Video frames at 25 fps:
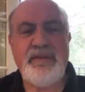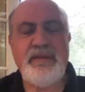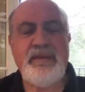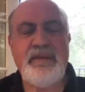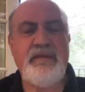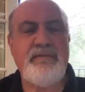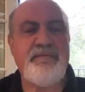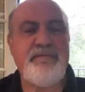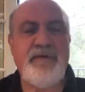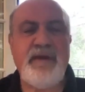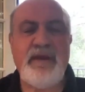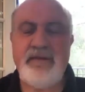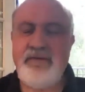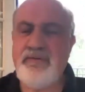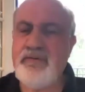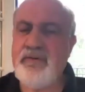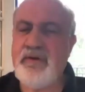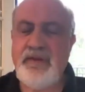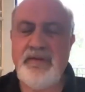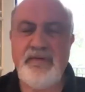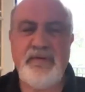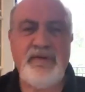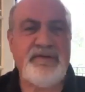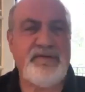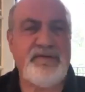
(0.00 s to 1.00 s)
the effect you
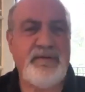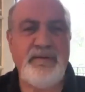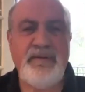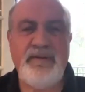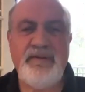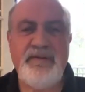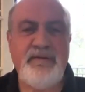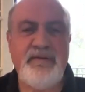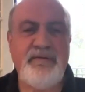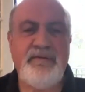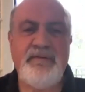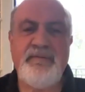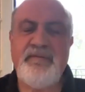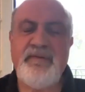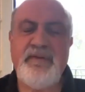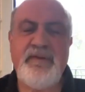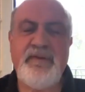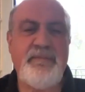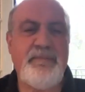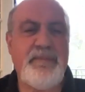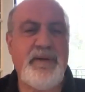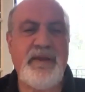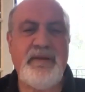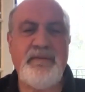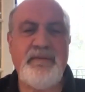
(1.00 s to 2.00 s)
underestimate The
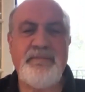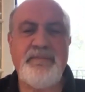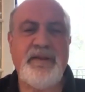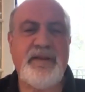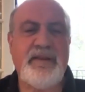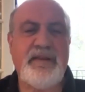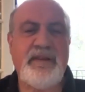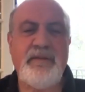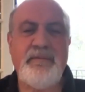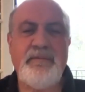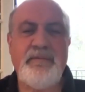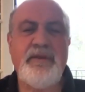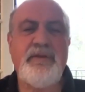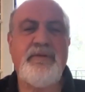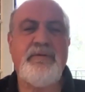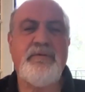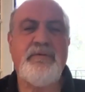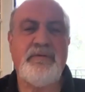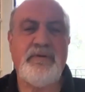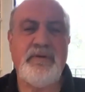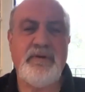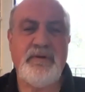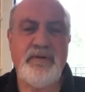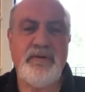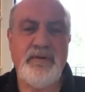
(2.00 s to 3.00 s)
impact, impact can be
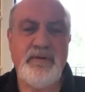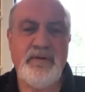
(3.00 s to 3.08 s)
huge.